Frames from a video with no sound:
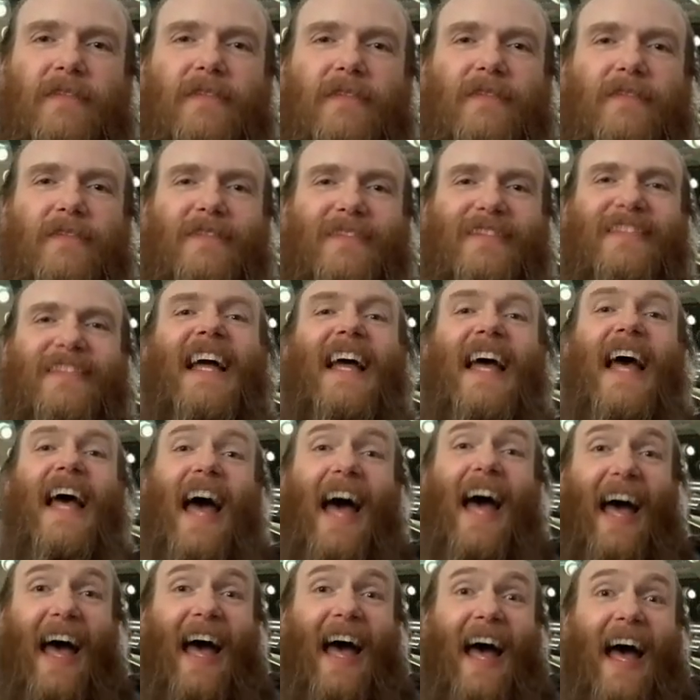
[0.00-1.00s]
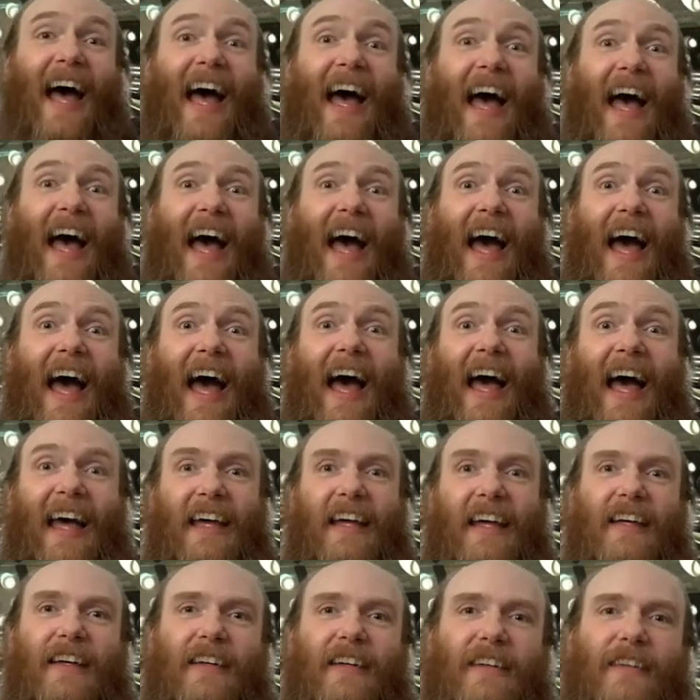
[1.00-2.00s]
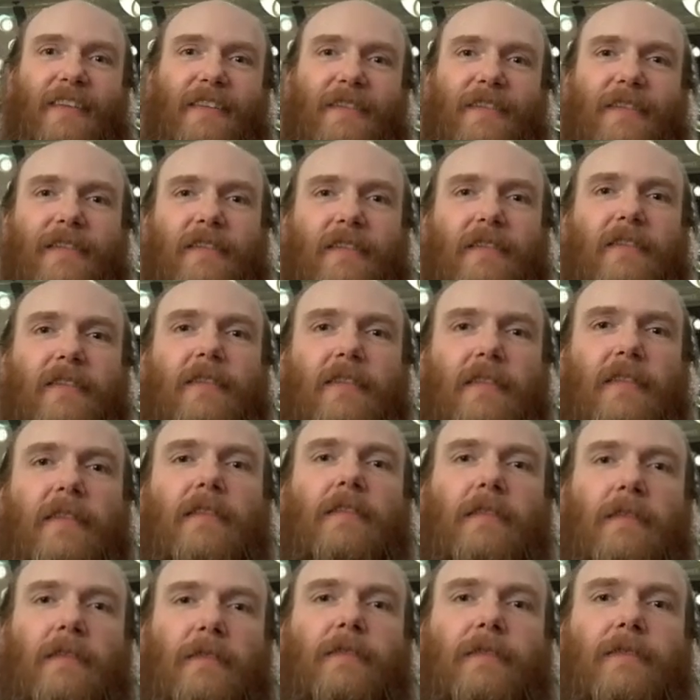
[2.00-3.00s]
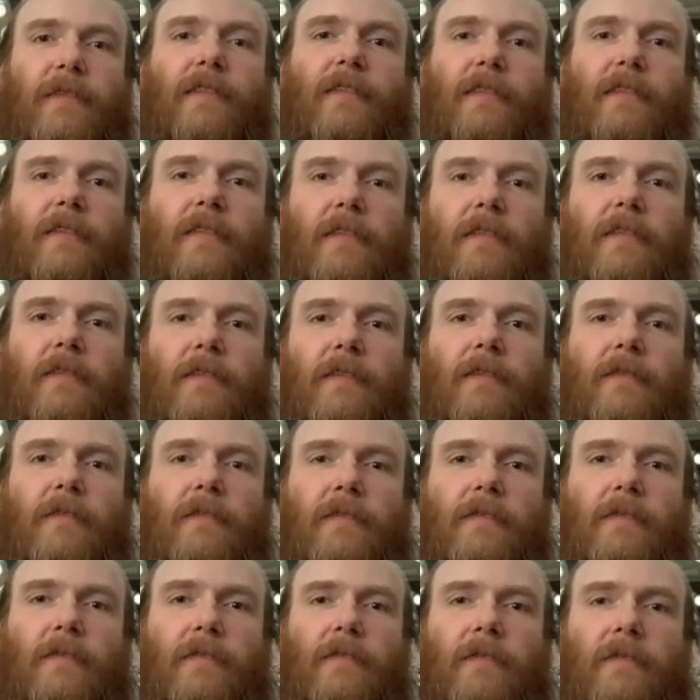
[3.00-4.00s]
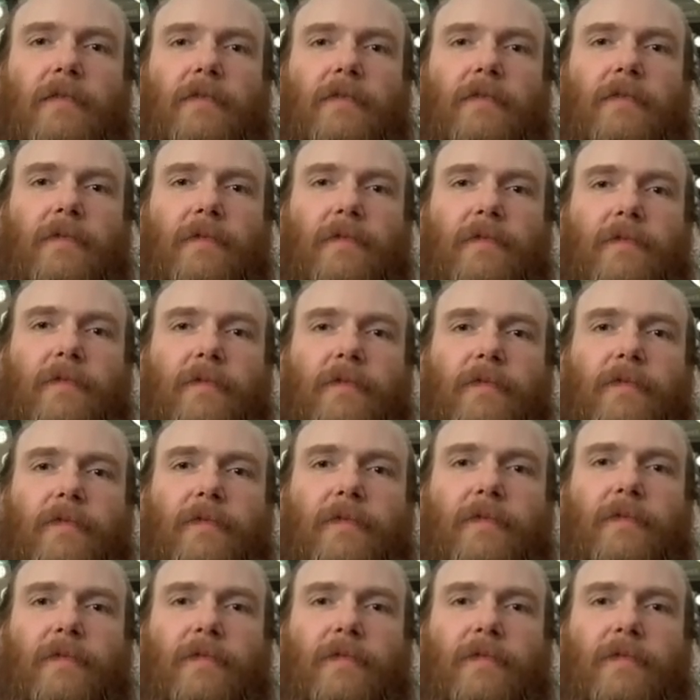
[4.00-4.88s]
[no speech]